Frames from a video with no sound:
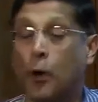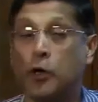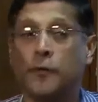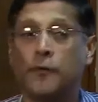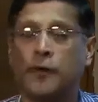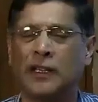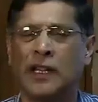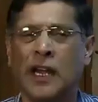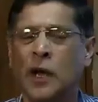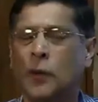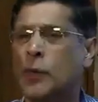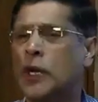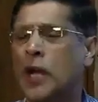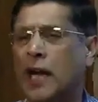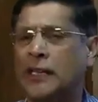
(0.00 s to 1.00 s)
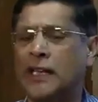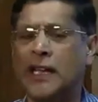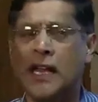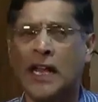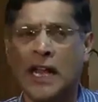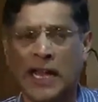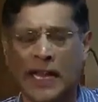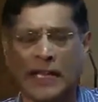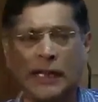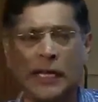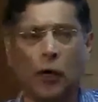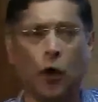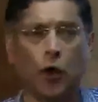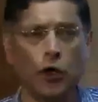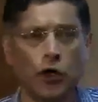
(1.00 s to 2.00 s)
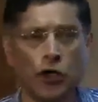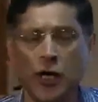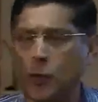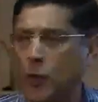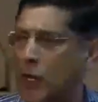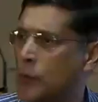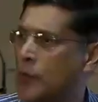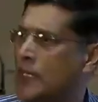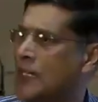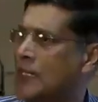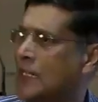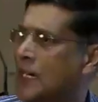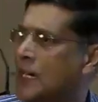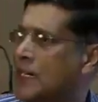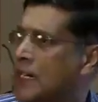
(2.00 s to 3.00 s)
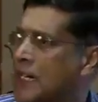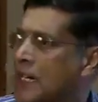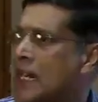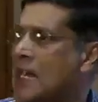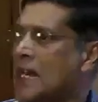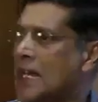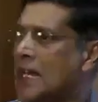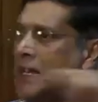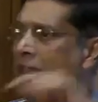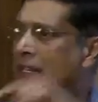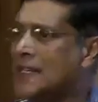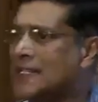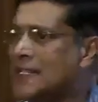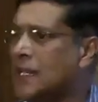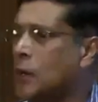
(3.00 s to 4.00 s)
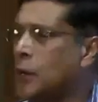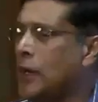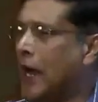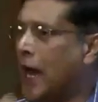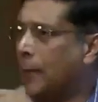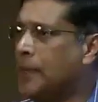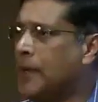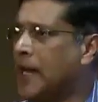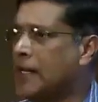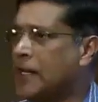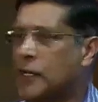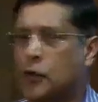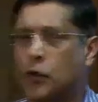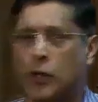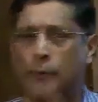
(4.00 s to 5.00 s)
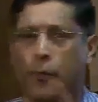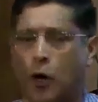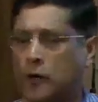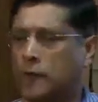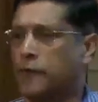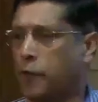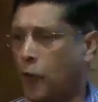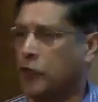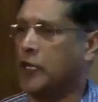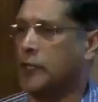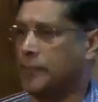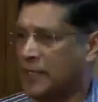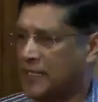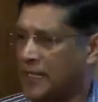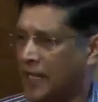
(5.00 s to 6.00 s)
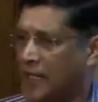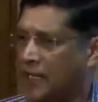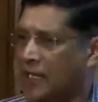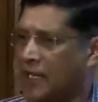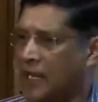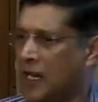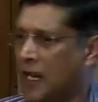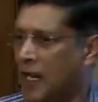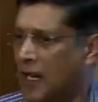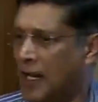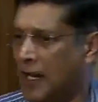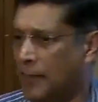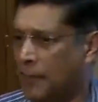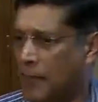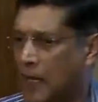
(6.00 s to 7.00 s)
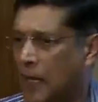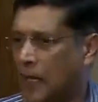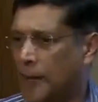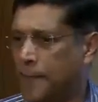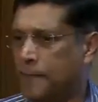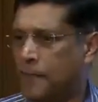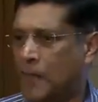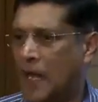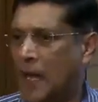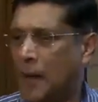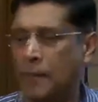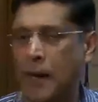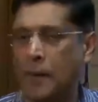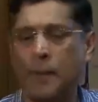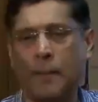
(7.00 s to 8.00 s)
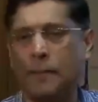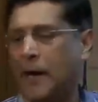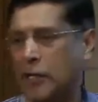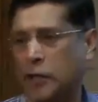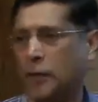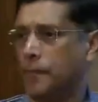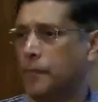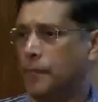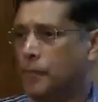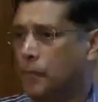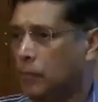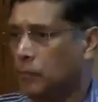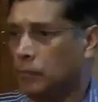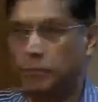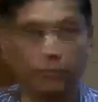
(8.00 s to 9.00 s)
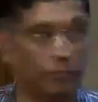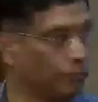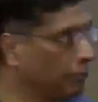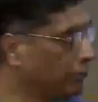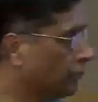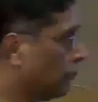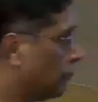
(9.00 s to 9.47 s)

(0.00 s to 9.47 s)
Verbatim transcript: a no, bottom, we, I think in the original one we did 30. In this year we updated to the bottom 40%. Uh, um, but, but the graph says